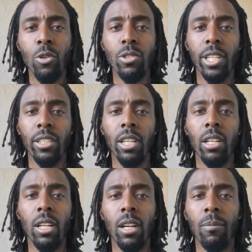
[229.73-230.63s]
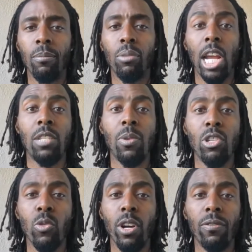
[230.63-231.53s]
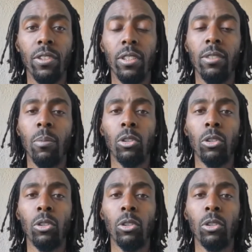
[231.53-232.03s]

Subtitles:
using the price per square foot